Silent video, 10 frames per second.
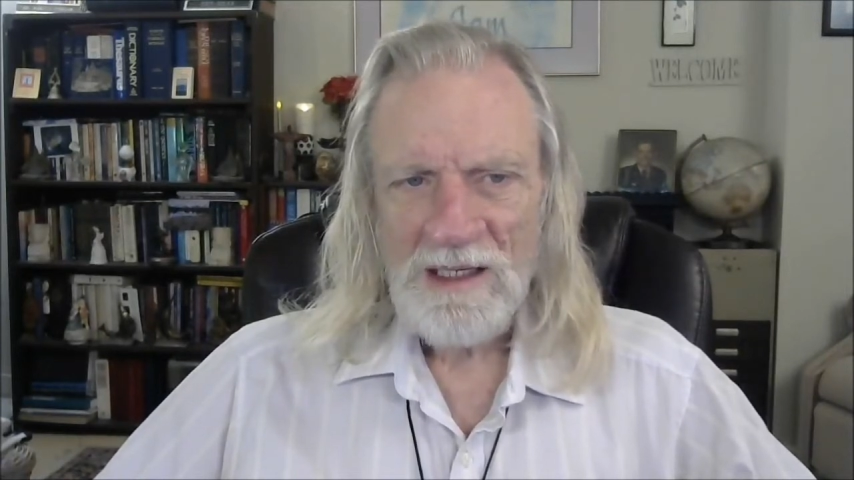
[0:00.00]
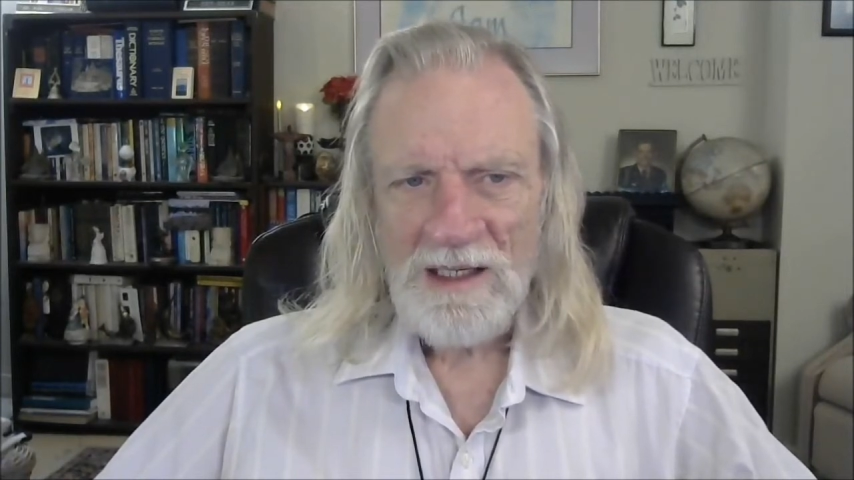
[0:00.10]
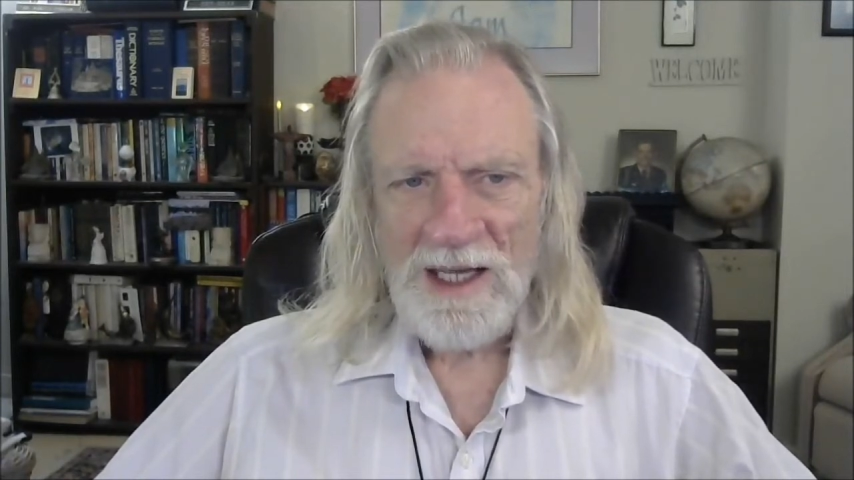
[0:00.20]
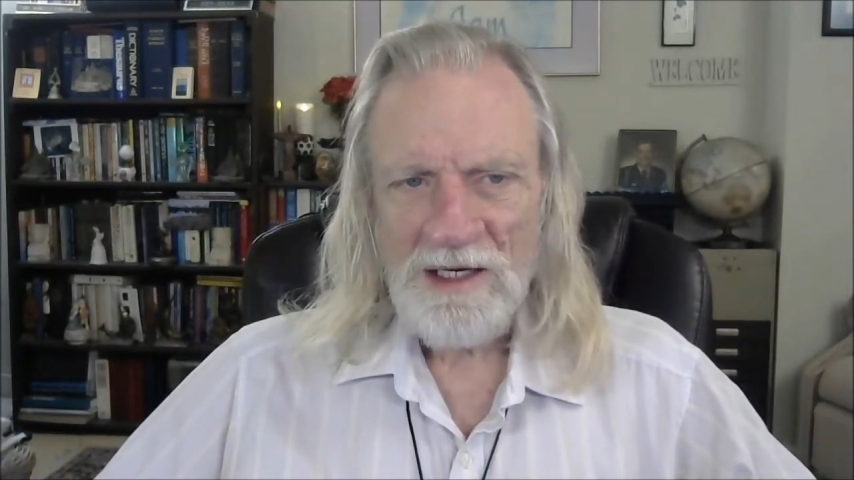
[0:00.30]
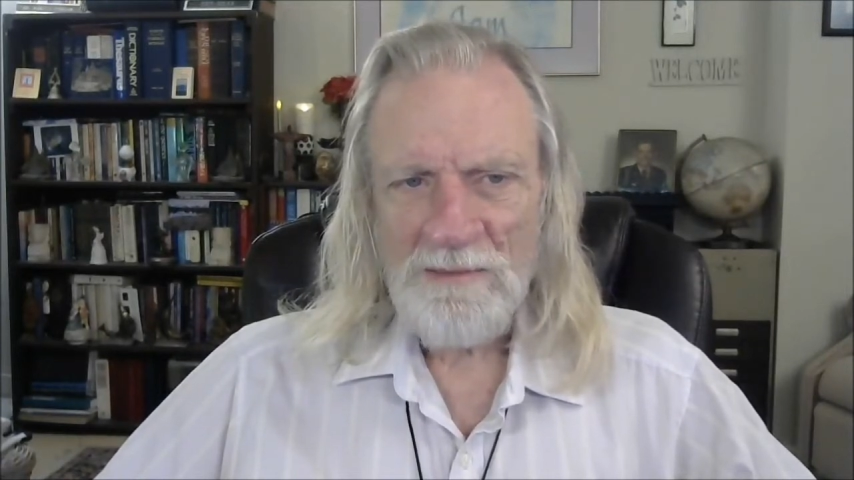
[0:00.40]

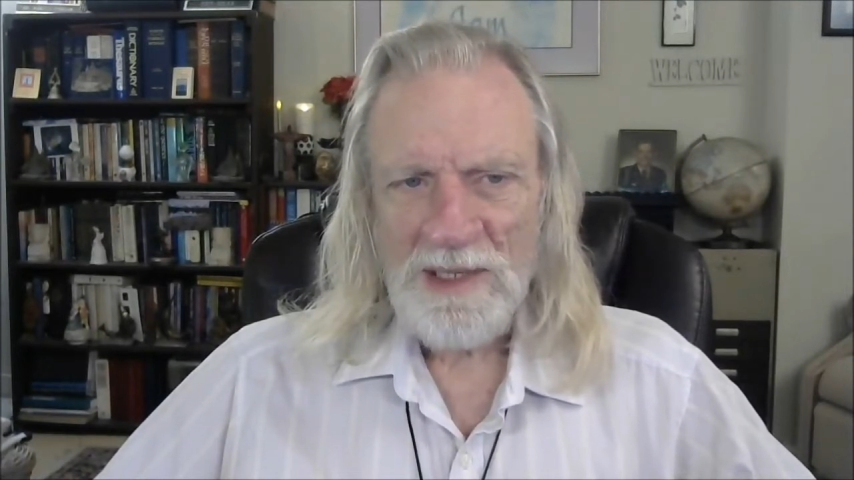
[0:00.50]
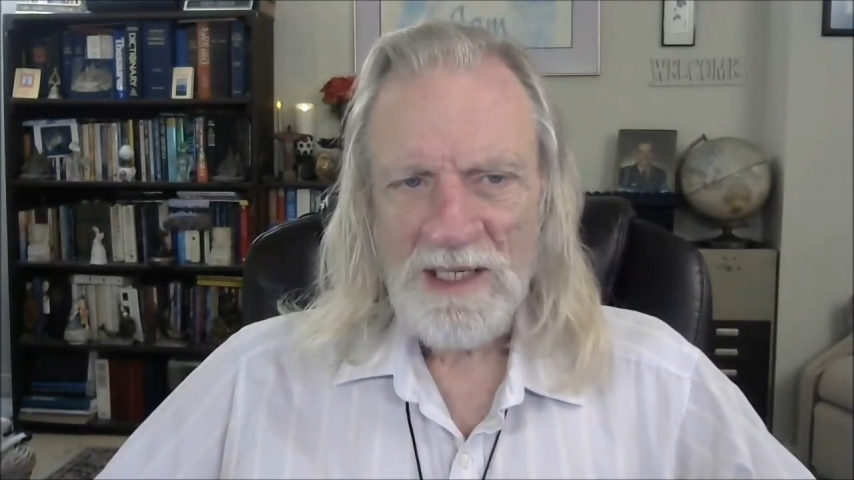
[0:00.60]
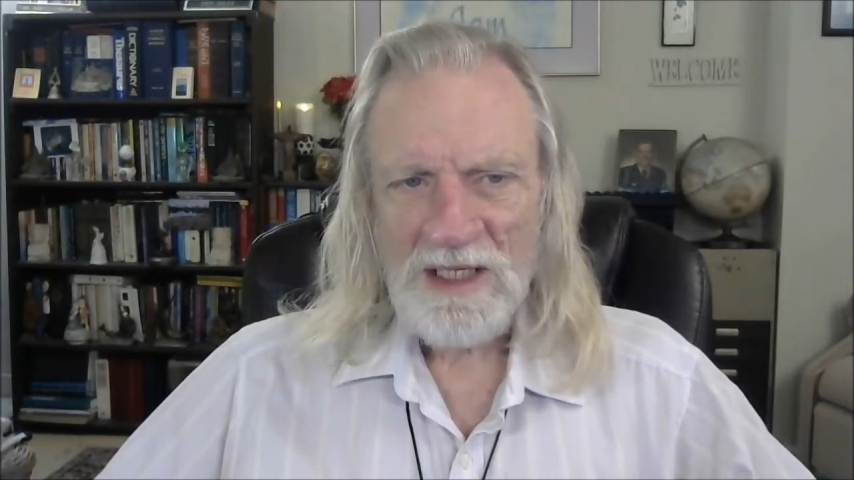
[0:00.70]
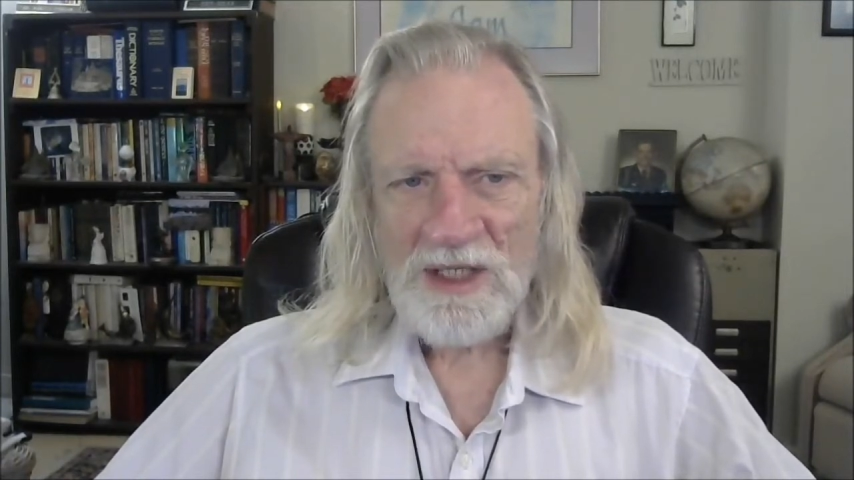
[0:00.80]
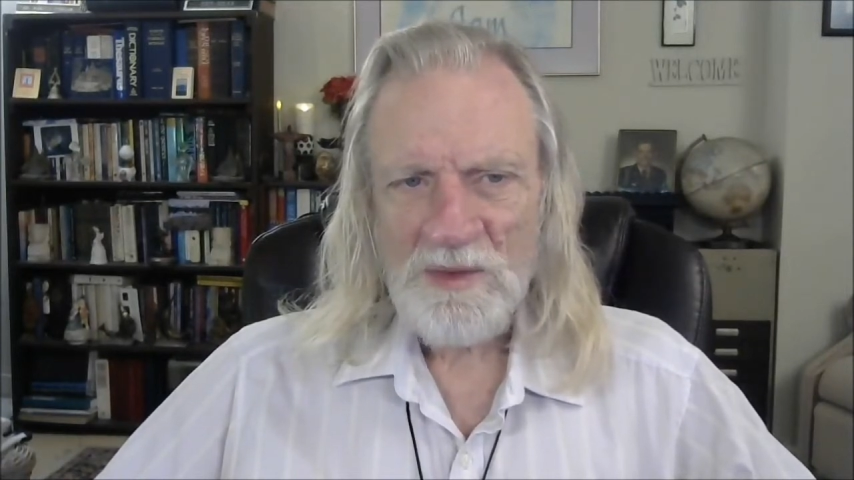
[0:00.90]
Later
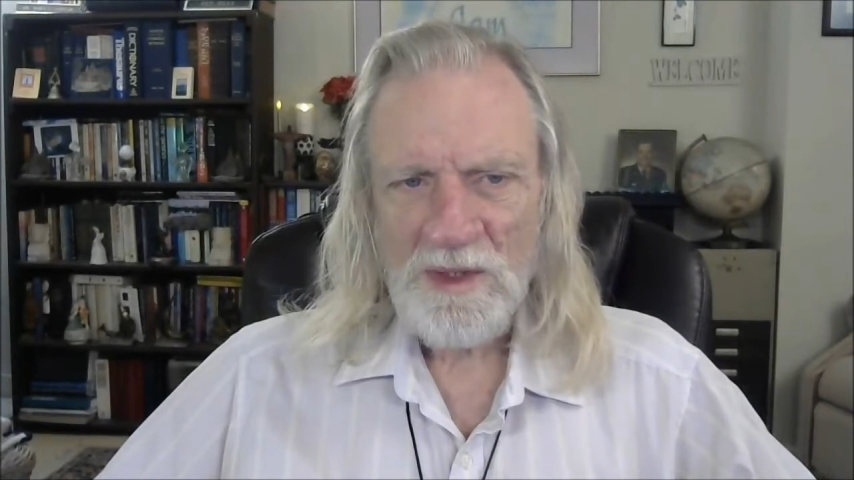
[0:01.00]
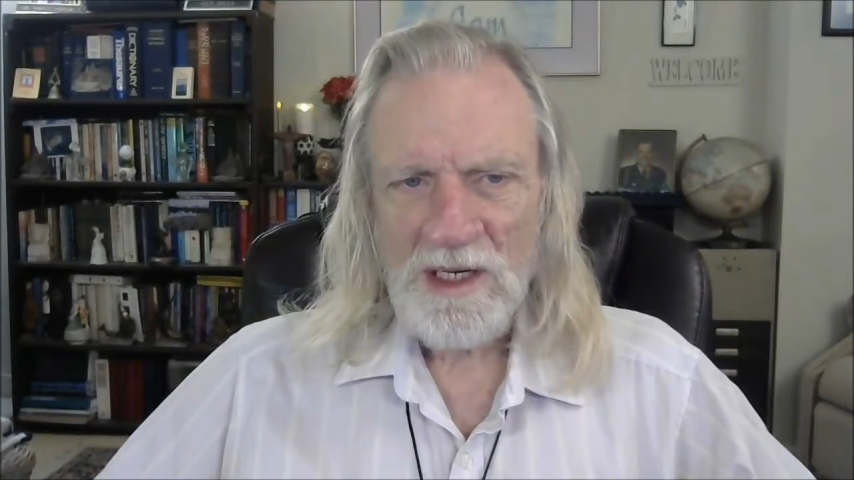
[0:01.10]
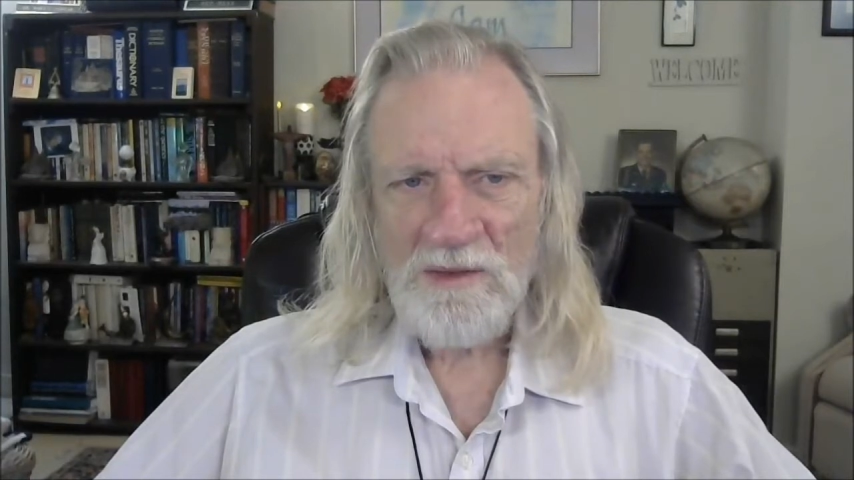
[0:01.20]
pics when I